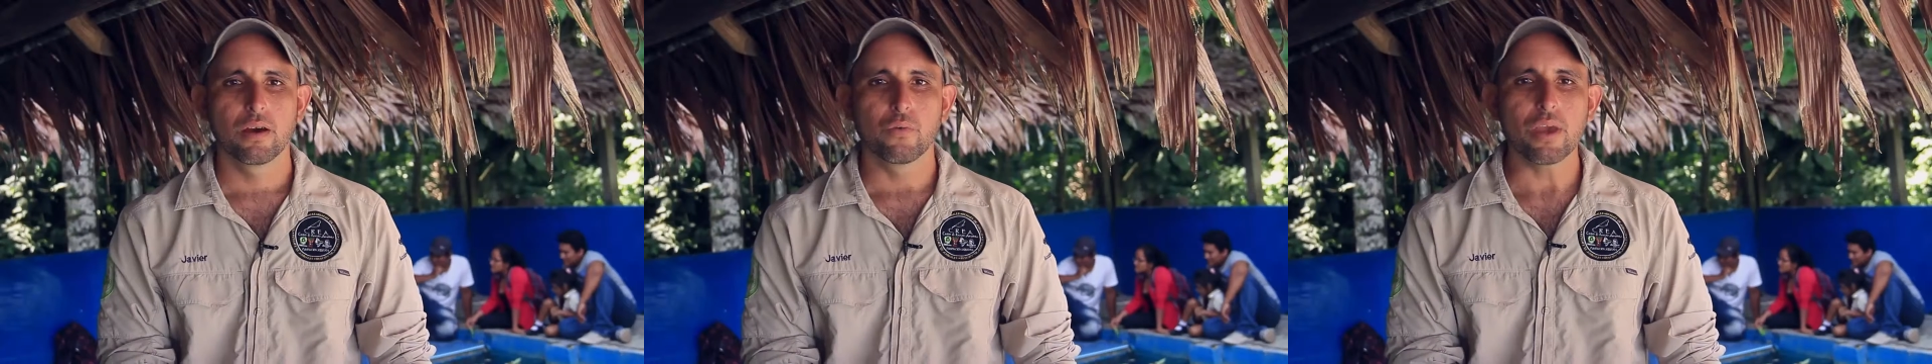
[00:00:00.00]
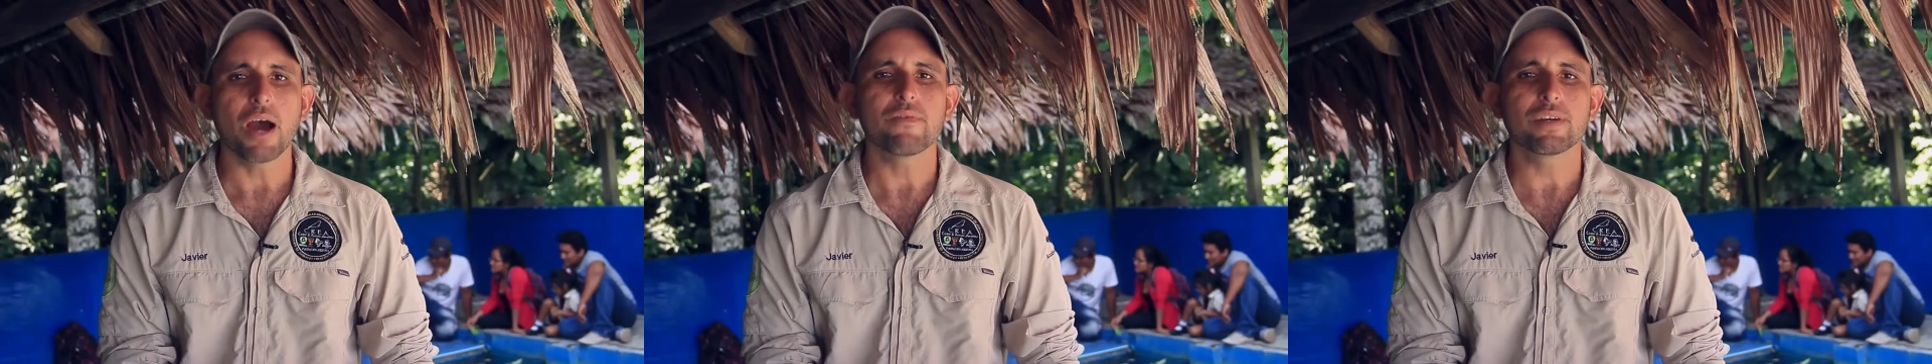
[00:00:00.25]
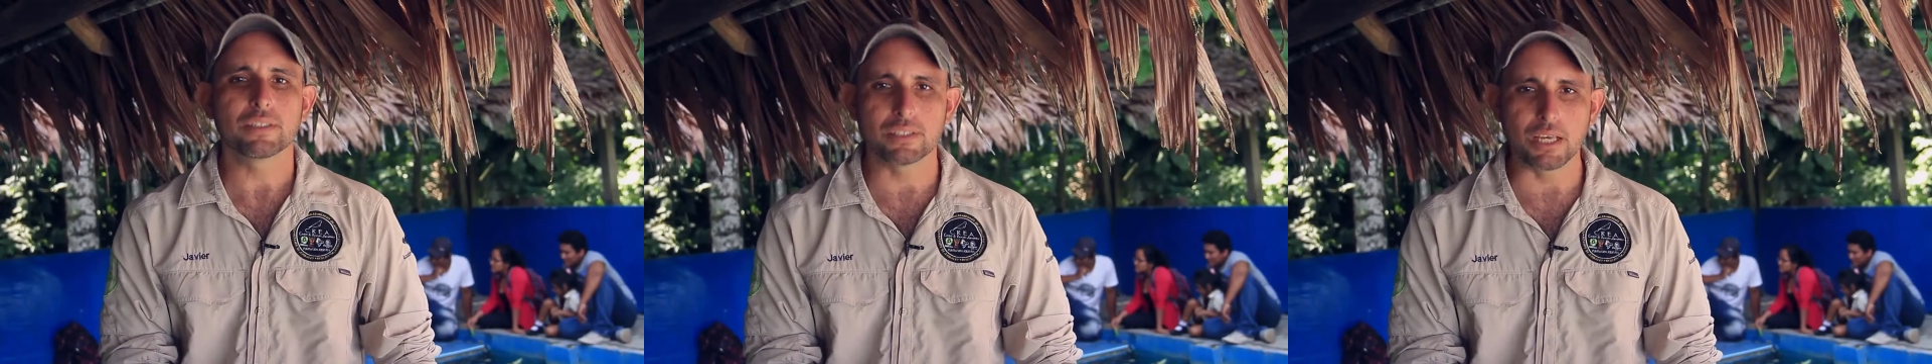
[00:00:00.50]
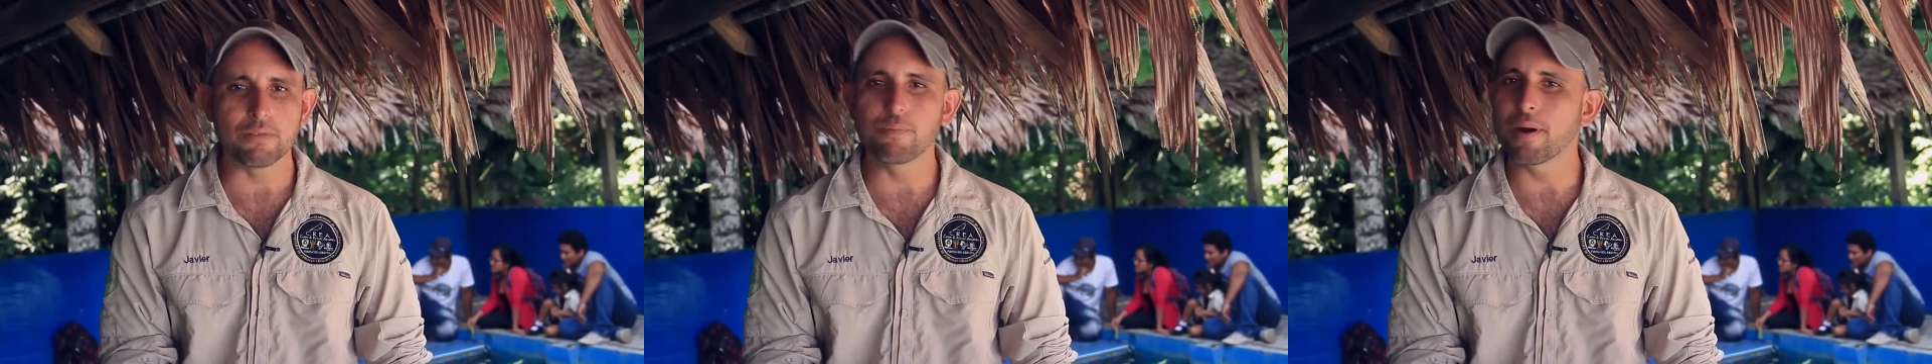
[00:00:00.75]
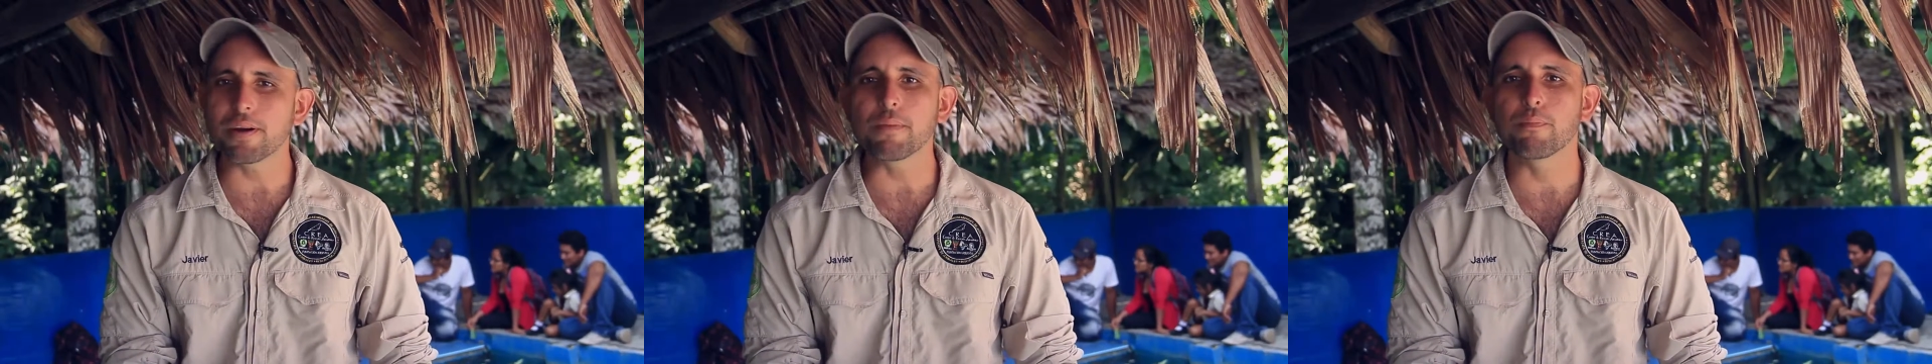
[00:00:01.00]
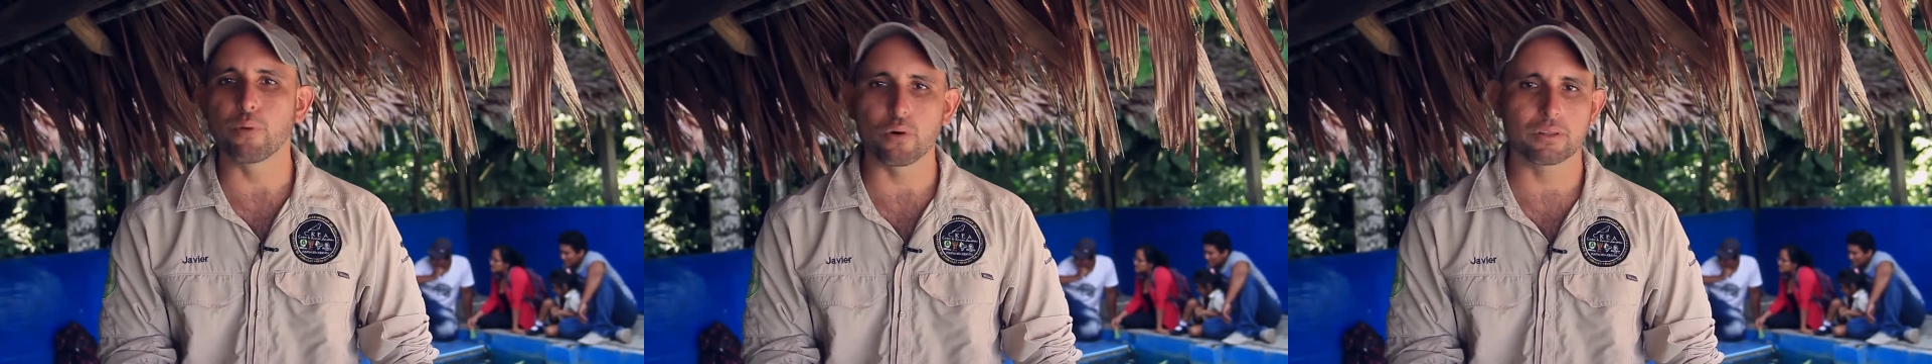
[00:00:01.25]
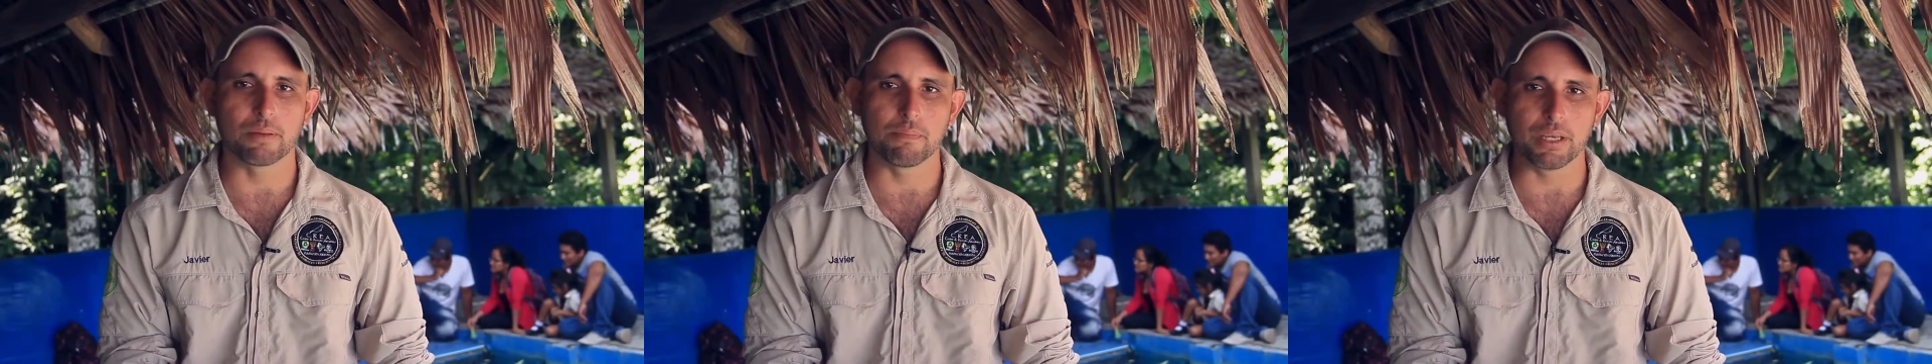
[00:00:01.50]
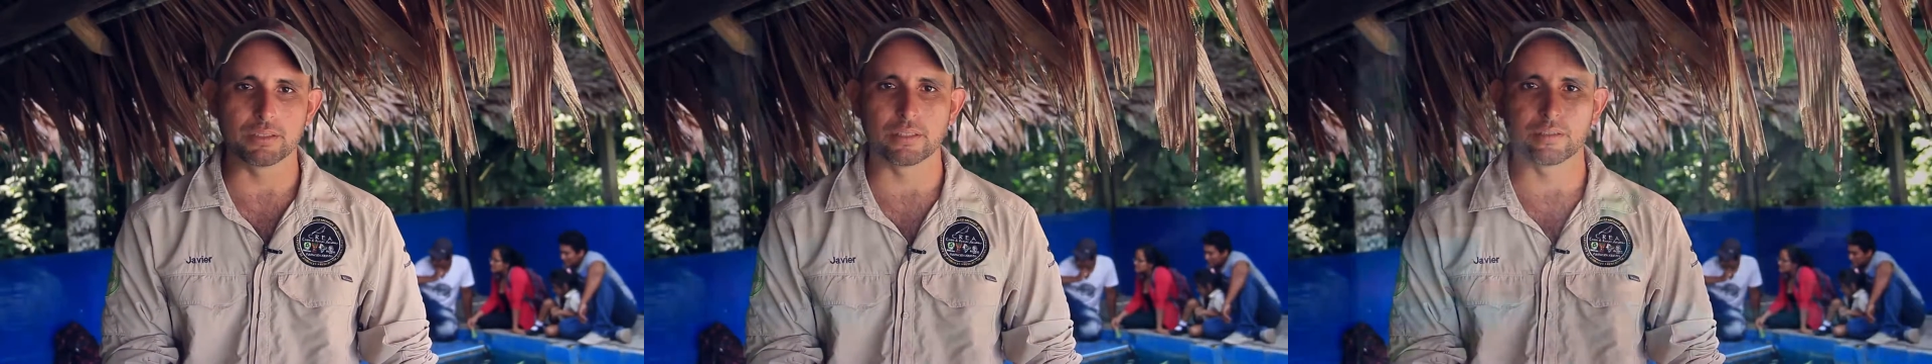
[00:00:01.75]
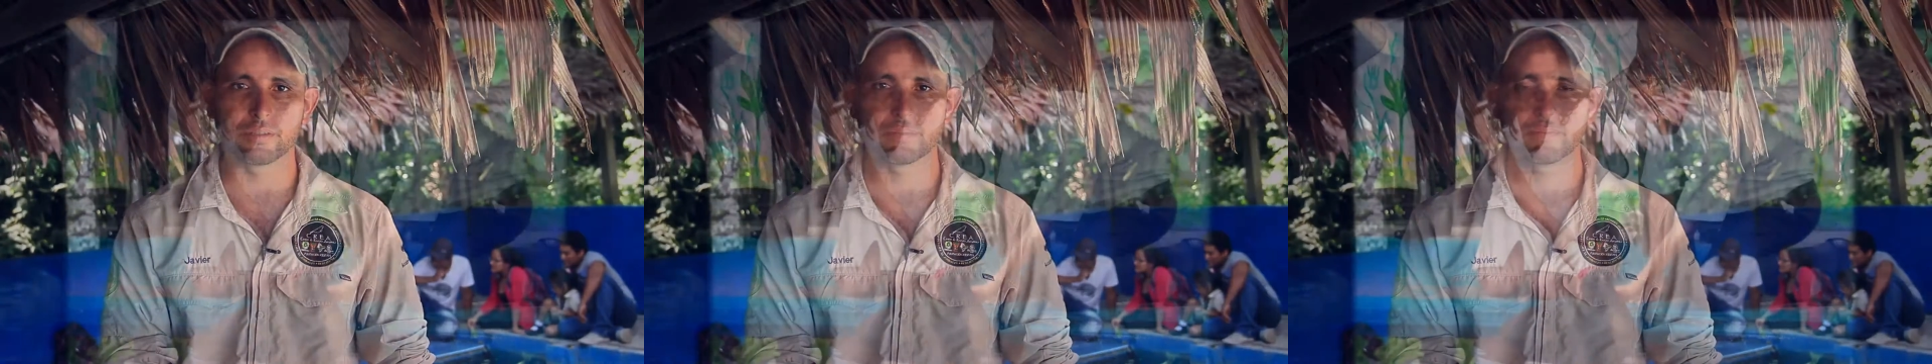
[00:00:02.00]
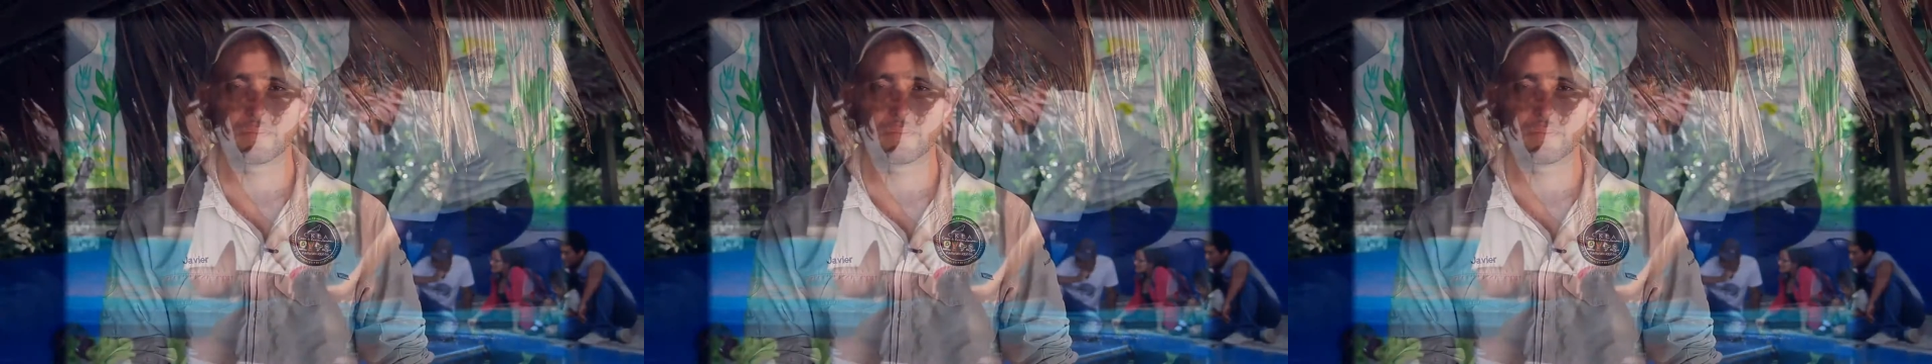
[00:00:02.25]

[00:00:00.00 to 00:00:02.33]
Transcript: We have received very important visitors,